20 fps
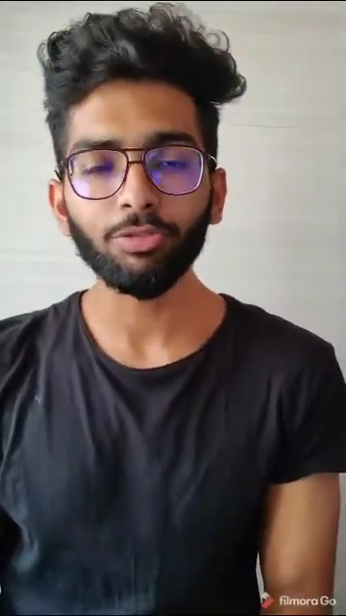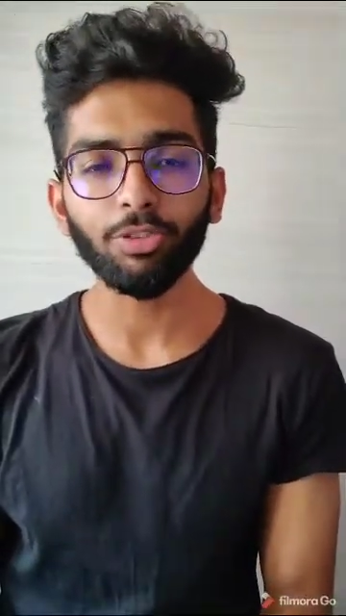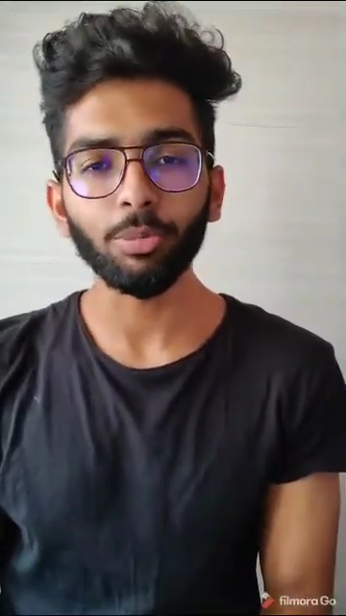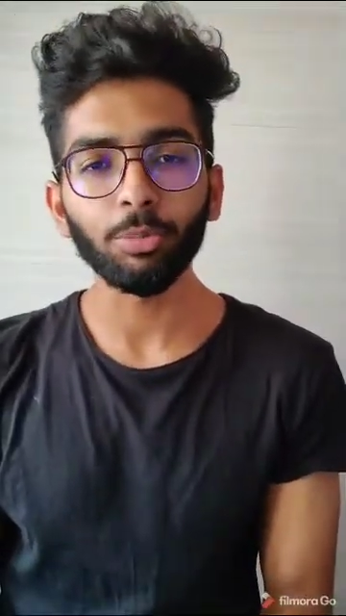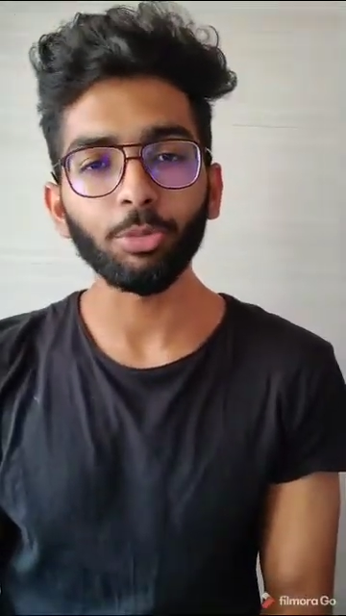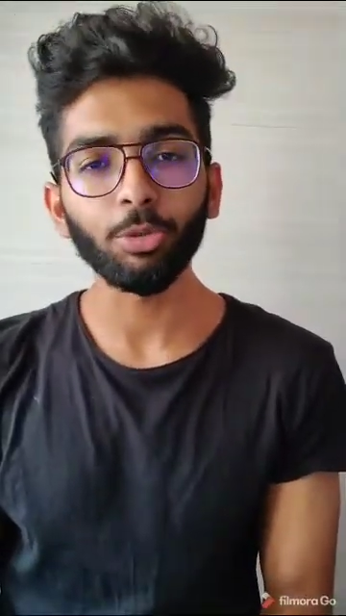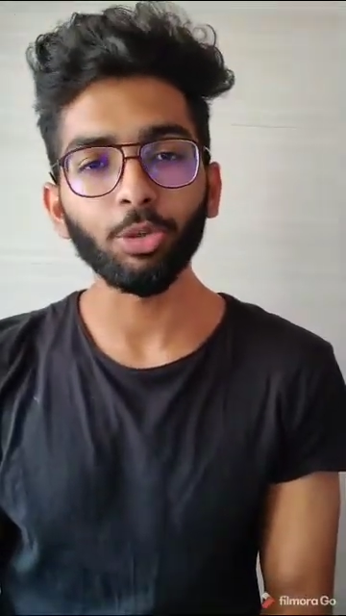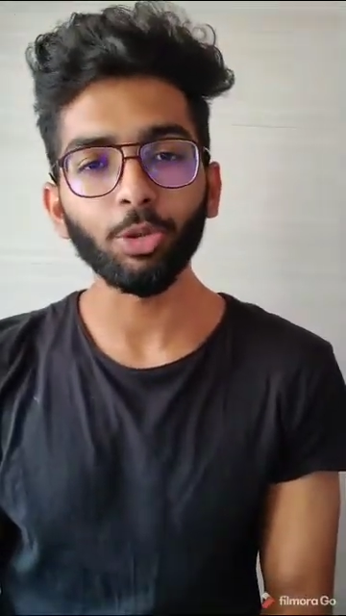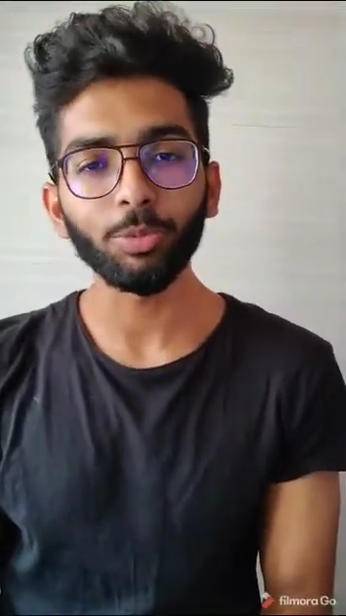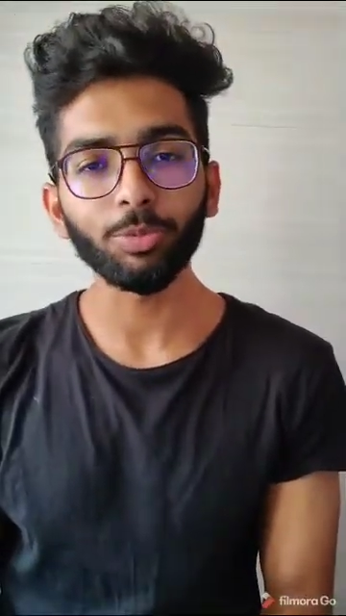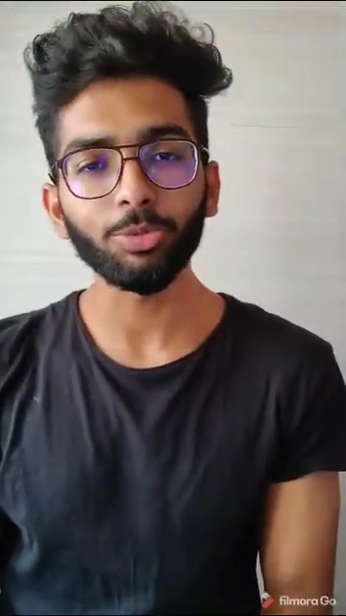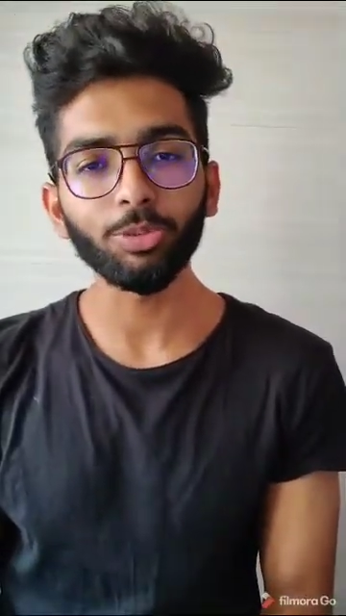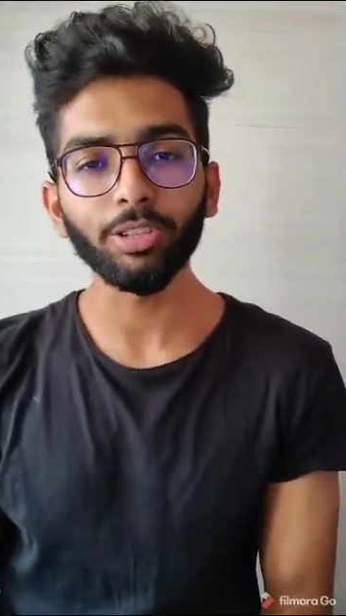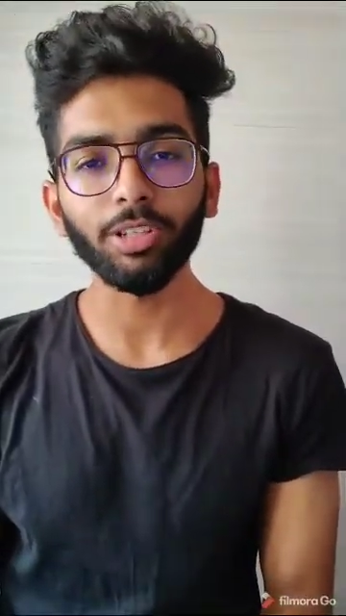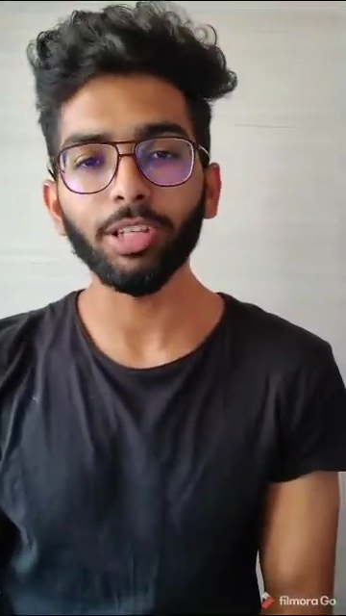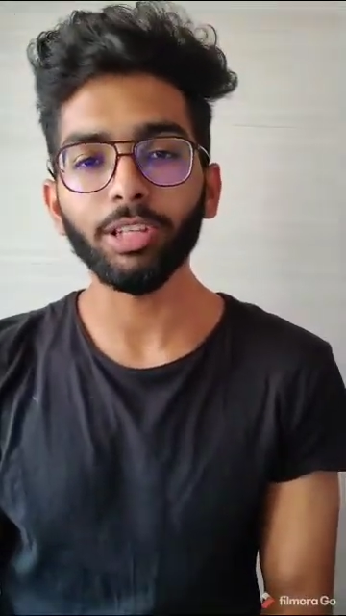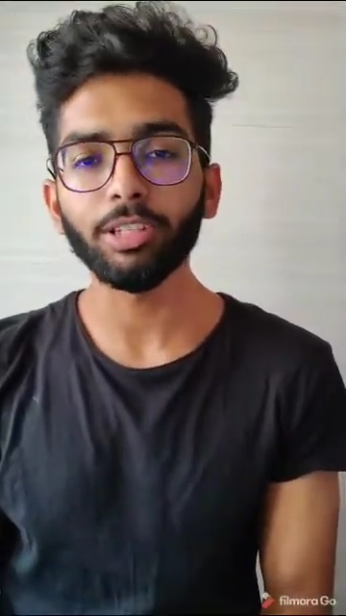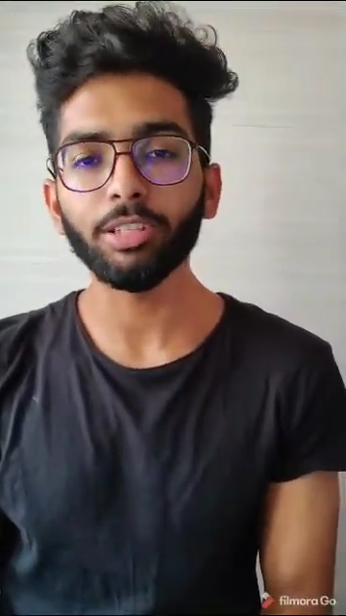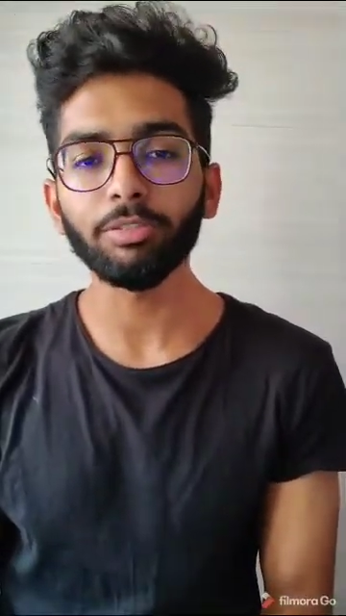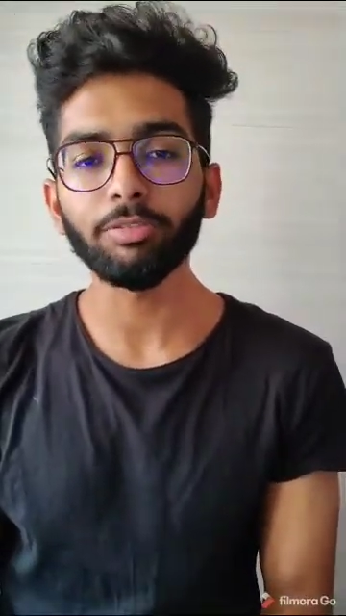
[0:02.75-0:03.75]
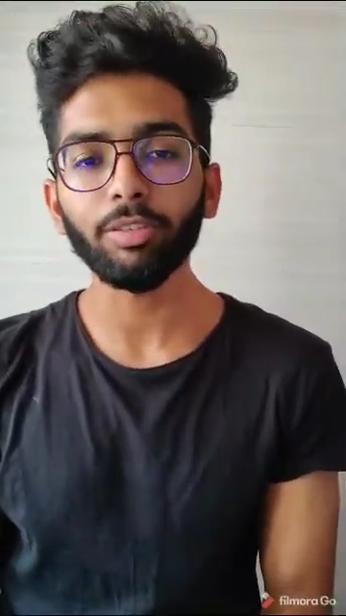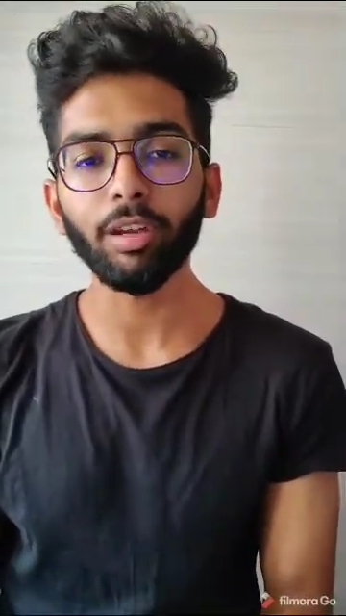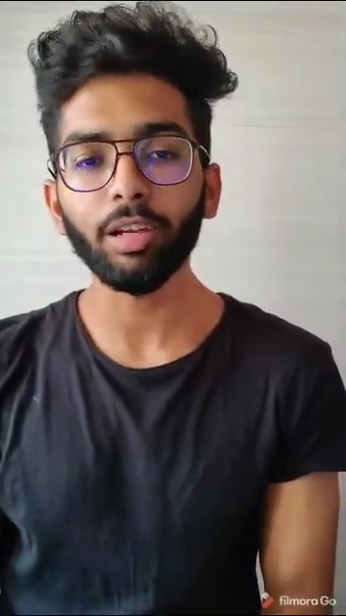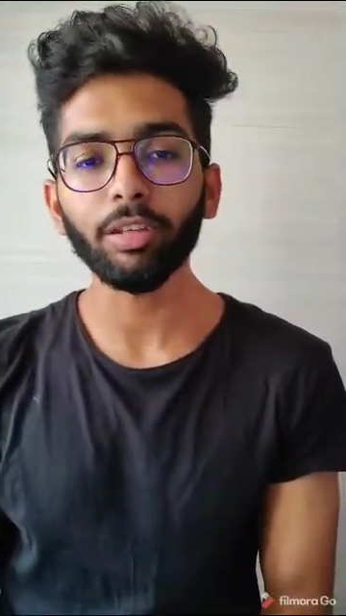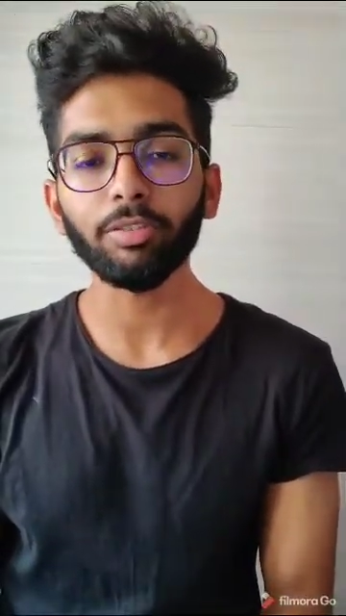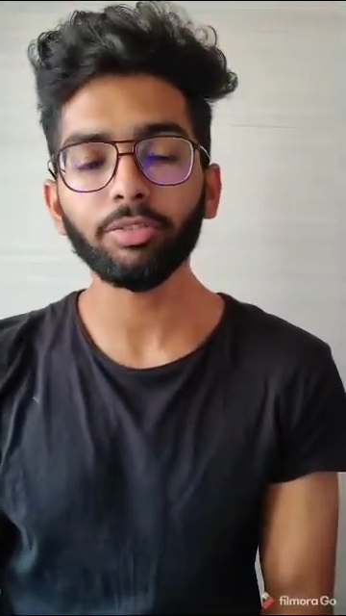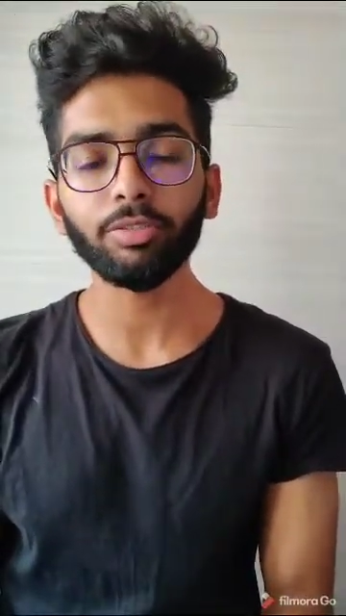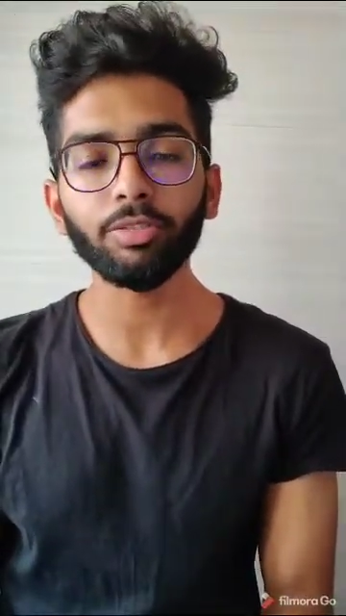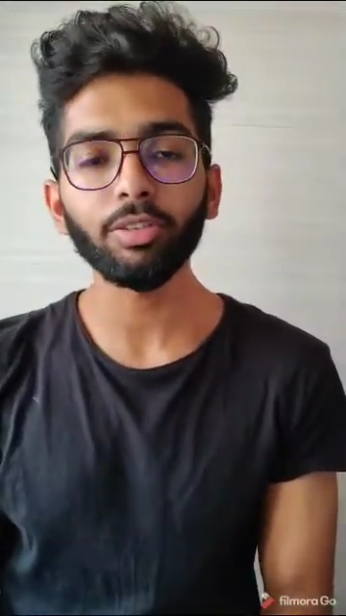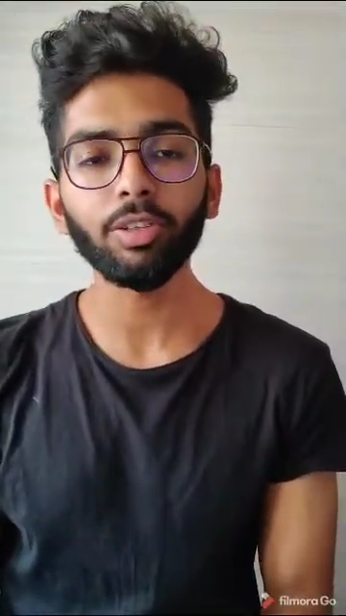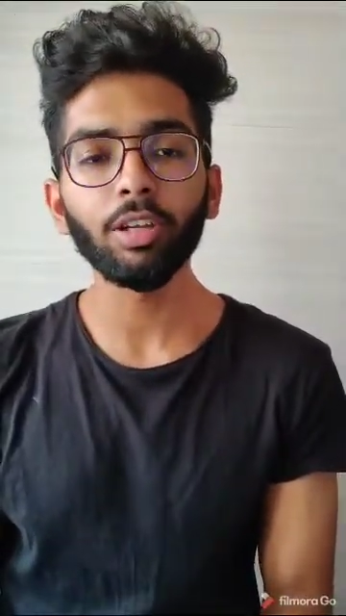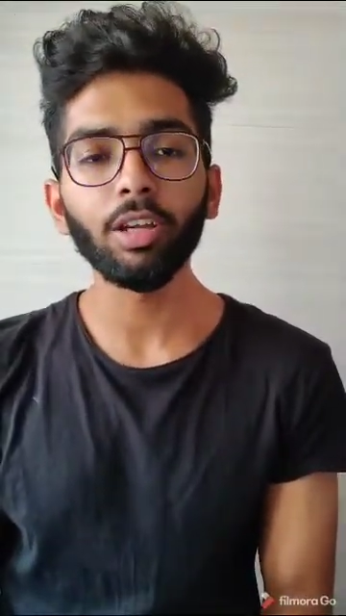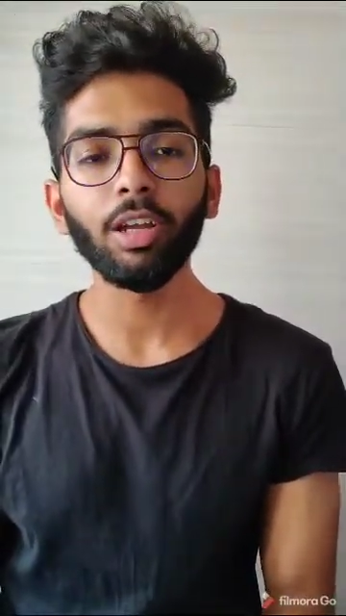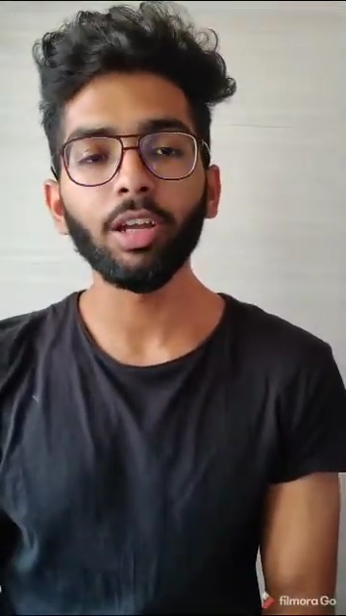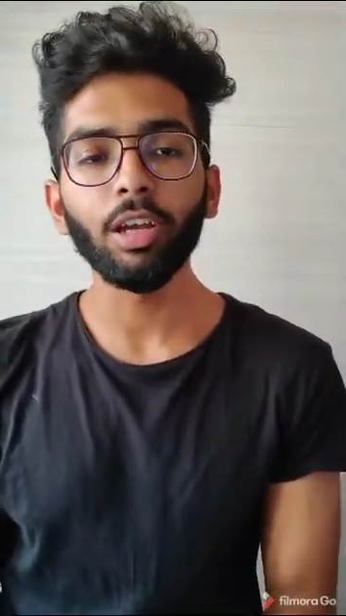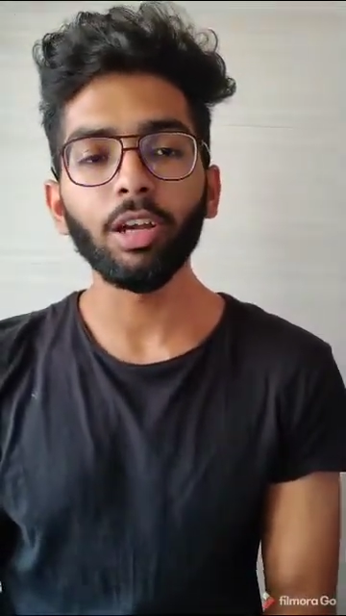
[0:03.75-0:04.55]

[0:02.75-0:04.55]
from Group 385,